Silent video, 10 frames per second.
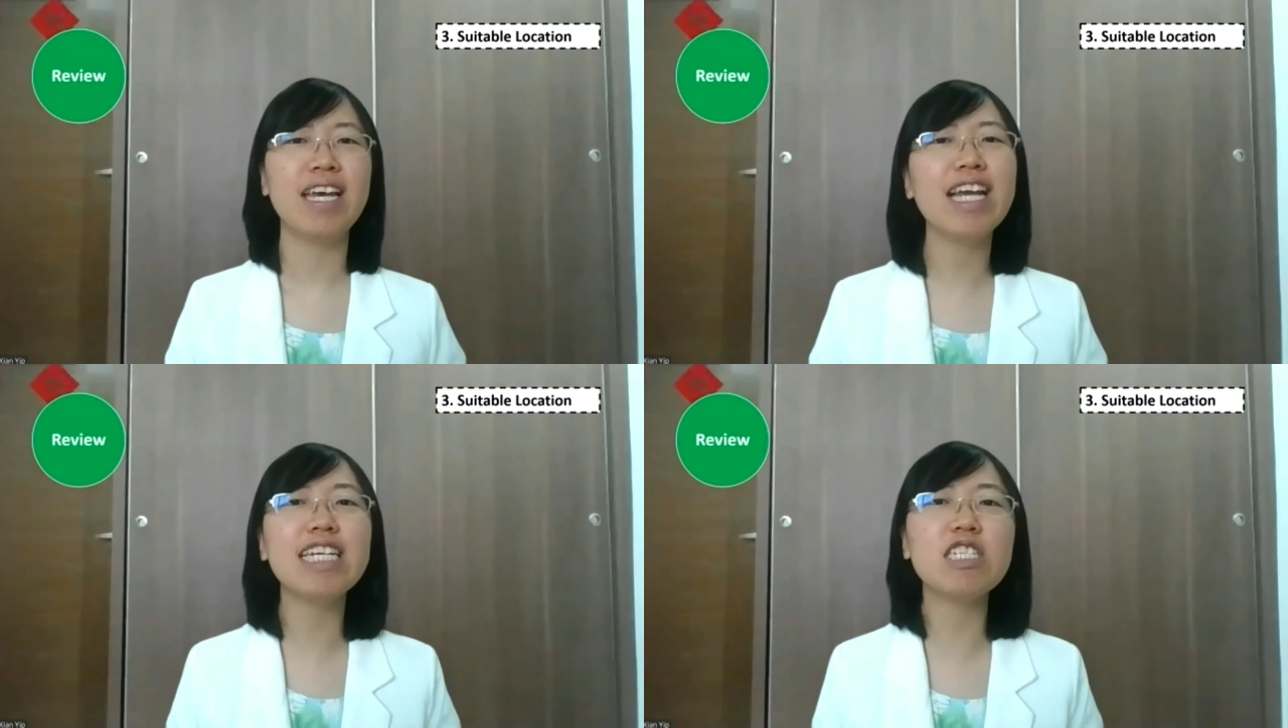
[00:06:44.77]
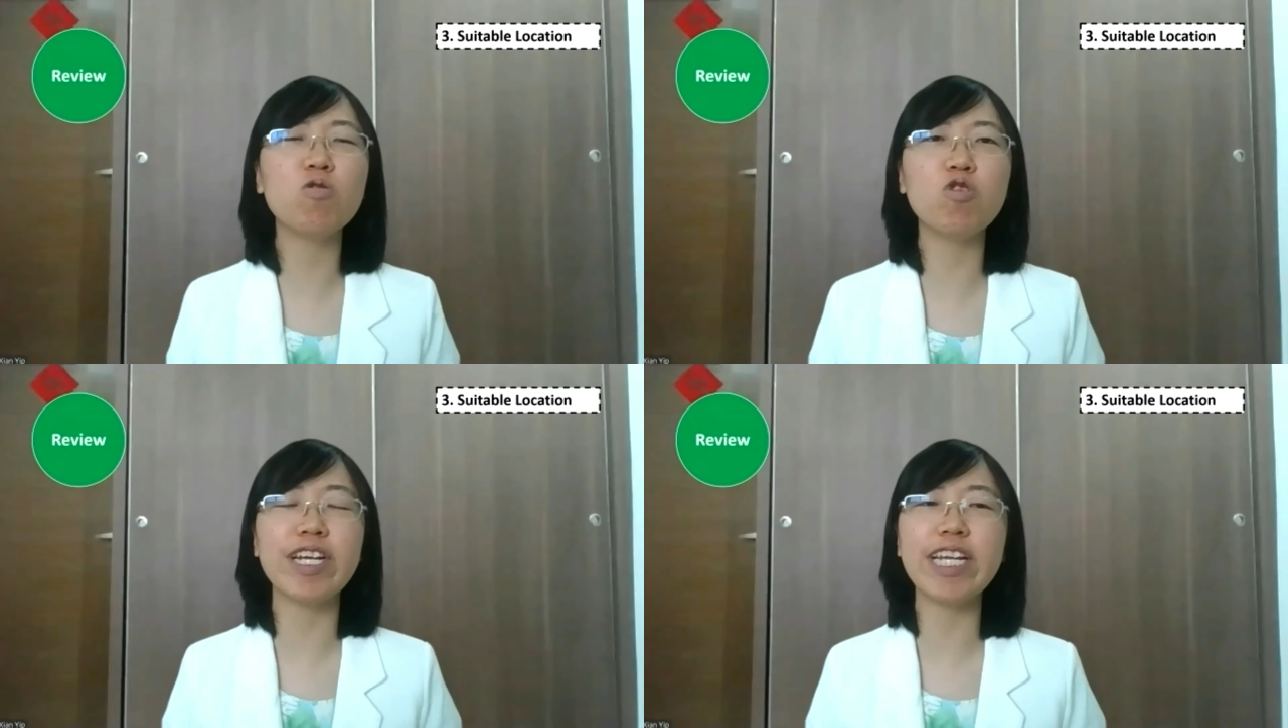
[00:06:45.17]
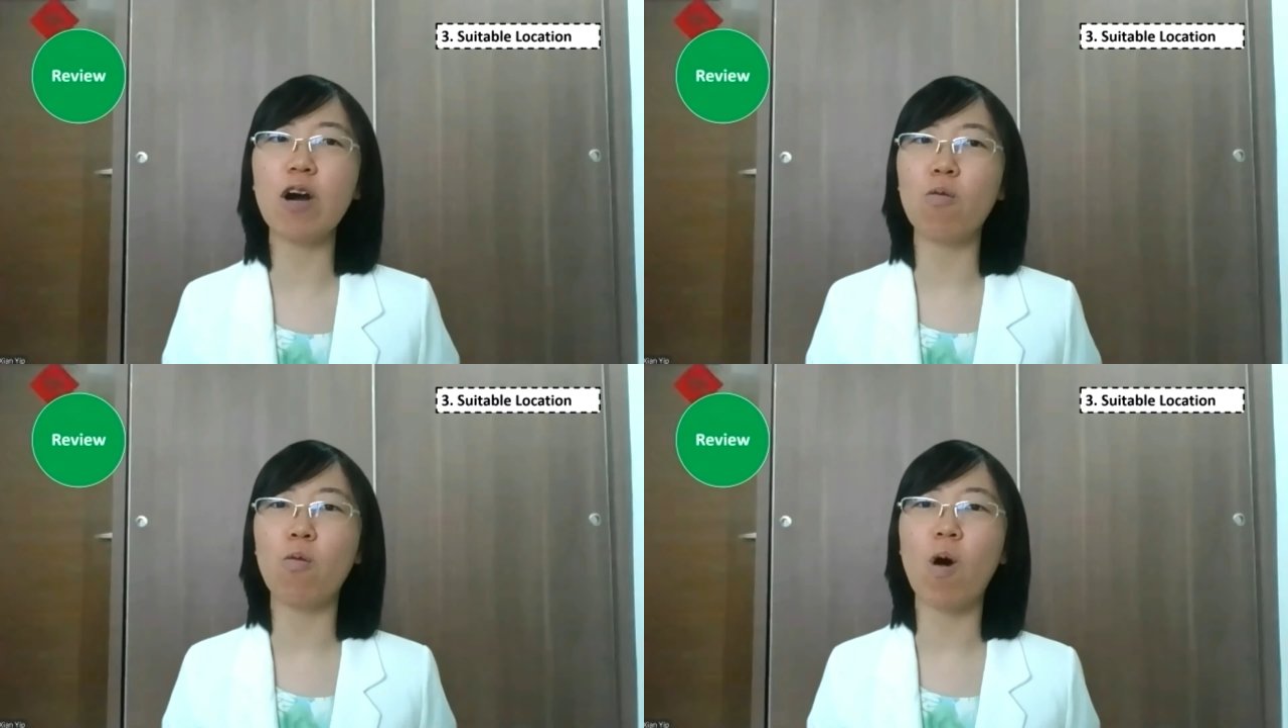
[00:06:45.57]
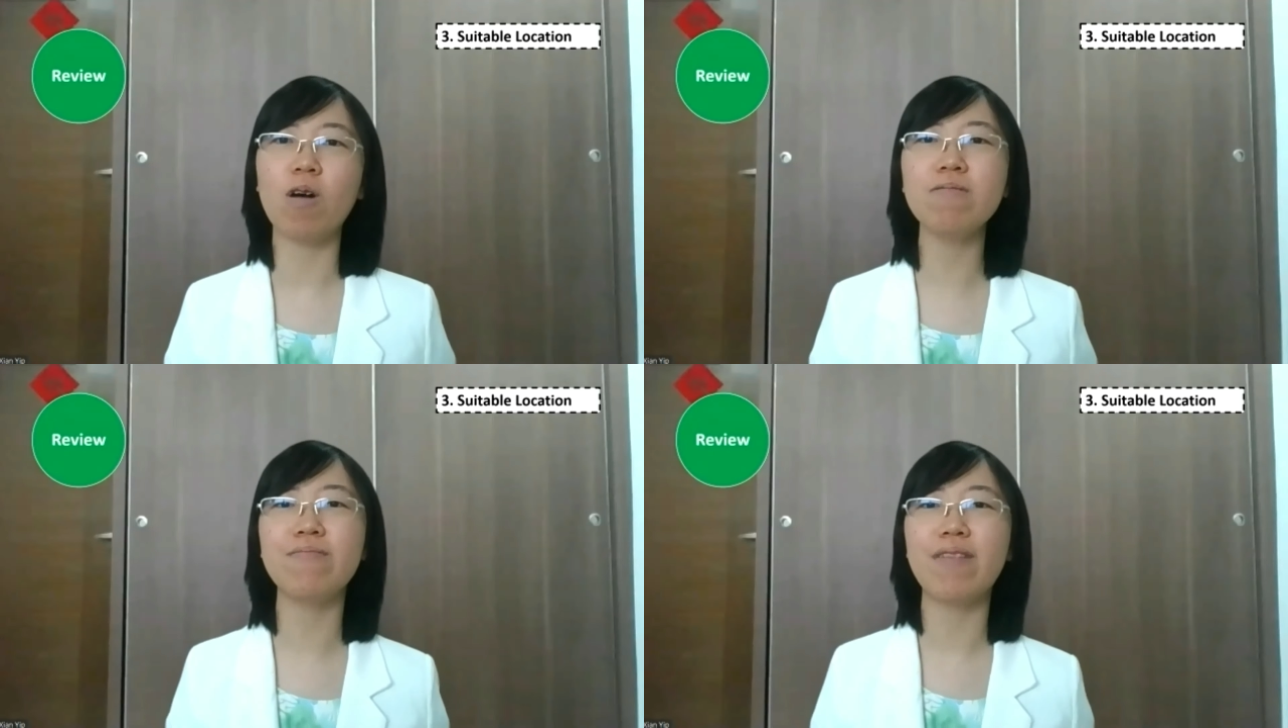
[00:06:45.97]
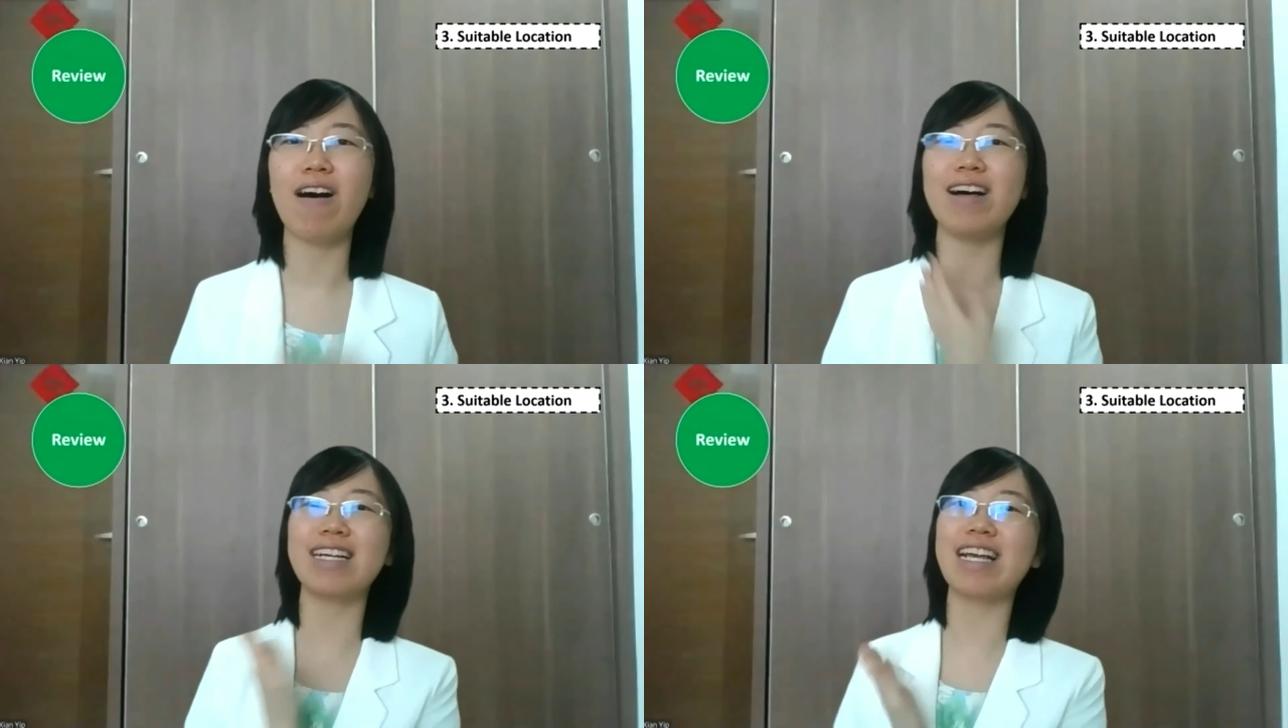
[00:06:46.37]
It is usually a wall
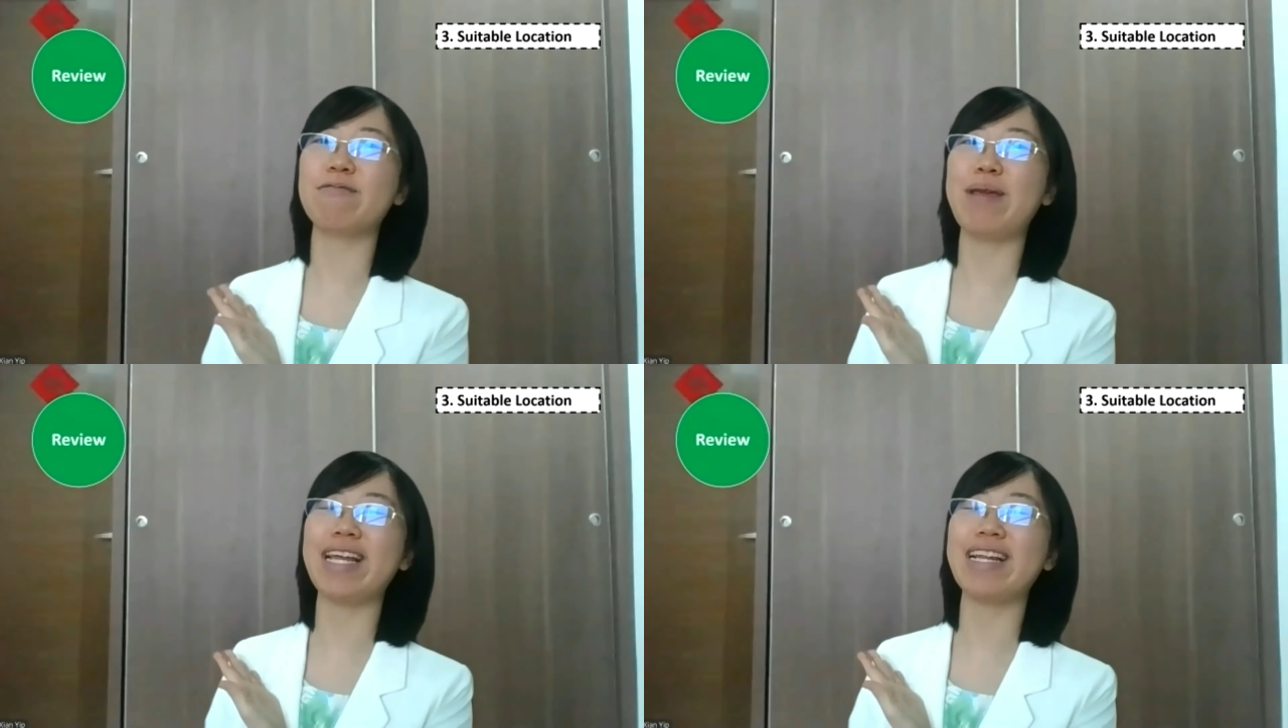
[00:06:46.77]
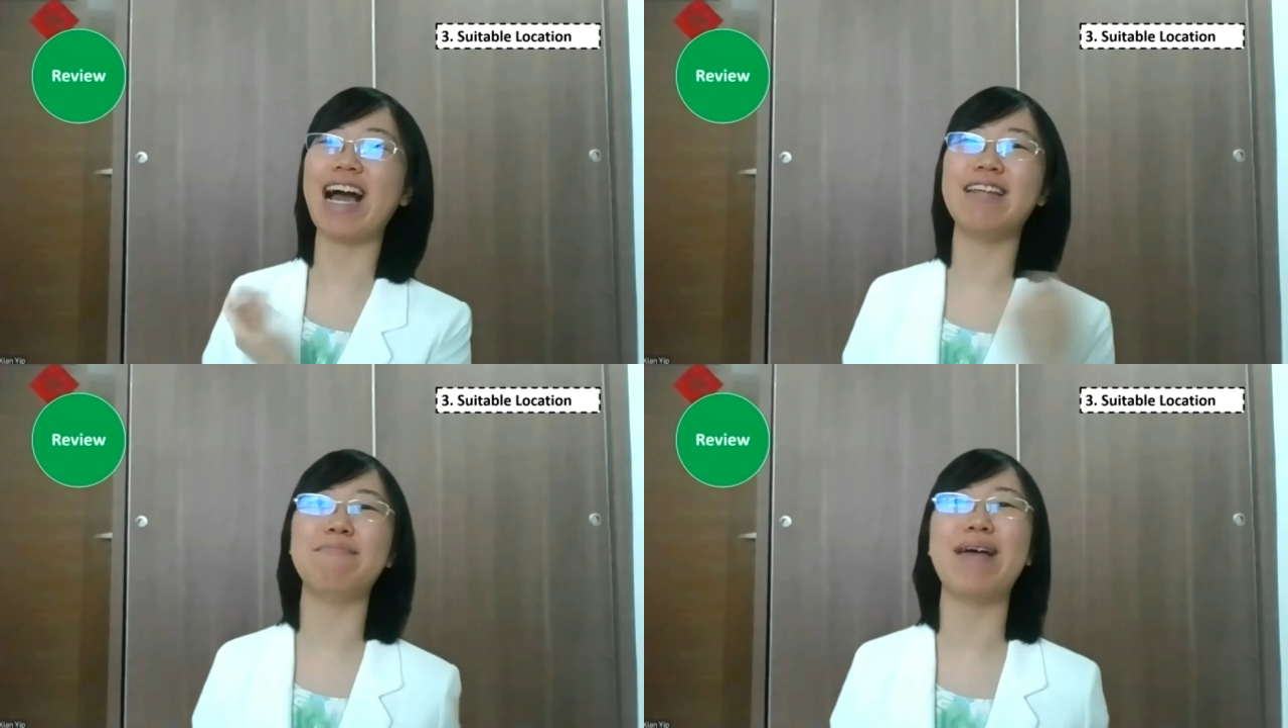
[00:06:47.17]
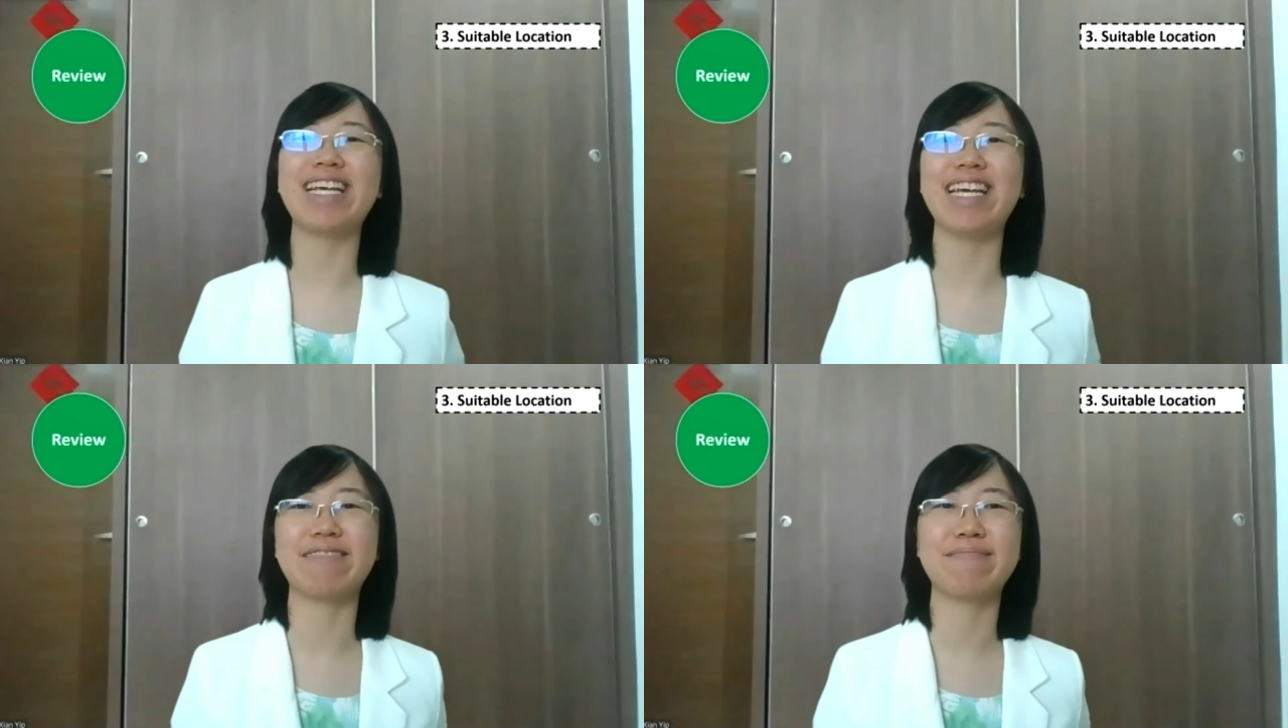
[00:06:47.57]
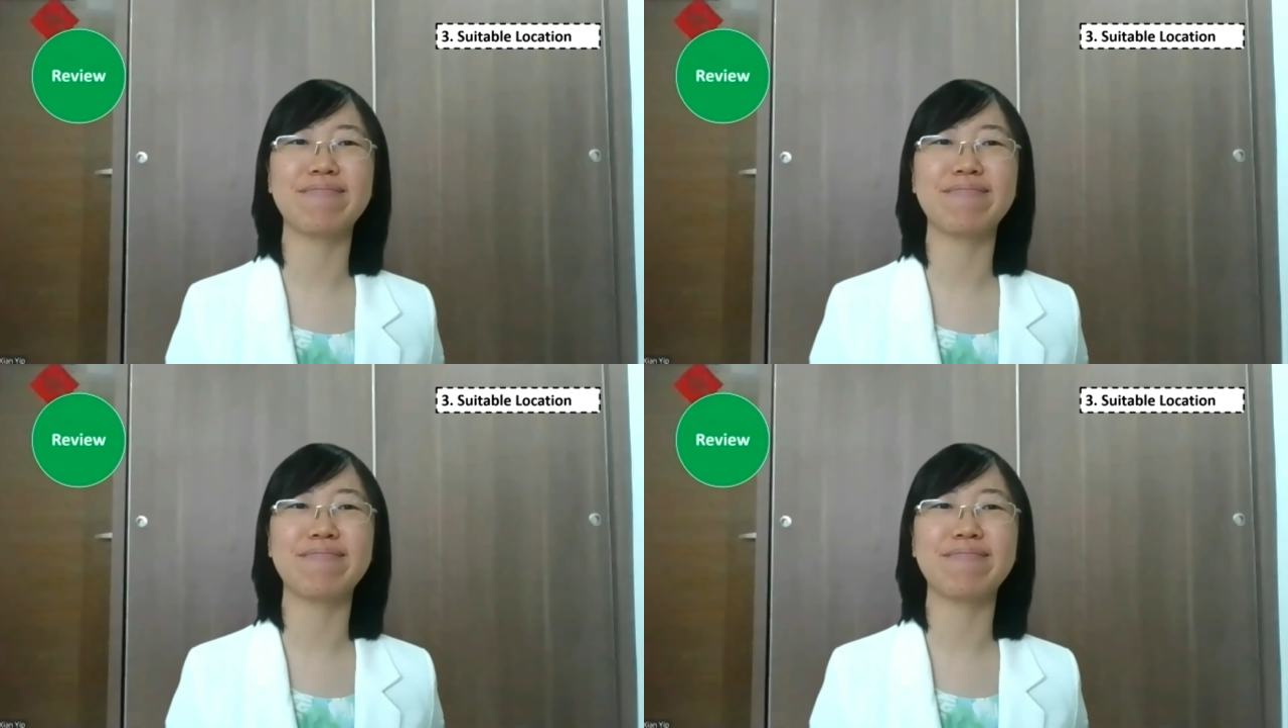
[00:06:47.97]
or a plain colored backing,